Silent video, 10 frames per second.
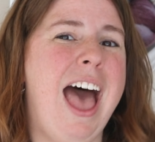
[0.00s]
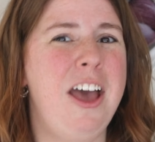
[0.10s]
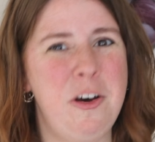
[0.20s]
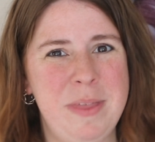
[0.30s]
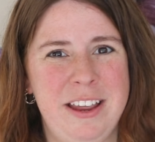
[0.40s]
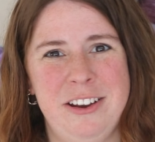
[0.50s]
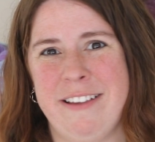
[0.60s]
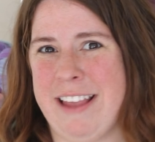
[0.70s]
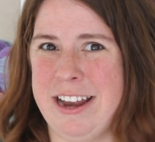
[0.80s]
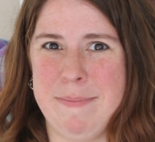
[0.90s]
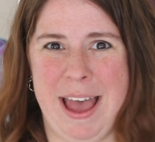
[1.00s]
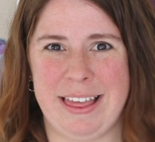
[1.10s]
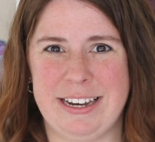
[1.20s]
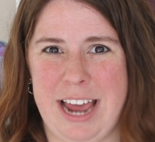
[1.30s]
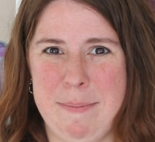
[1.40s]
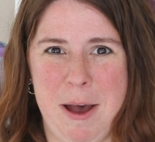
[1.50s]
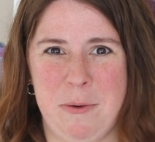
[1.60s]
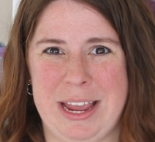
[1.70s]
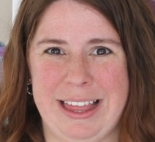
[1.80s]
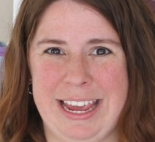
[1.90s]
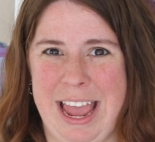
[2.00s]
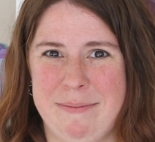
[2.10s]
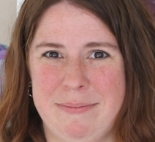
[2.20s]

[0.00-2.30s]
I hope that you decide to back the Dyepot Weekly.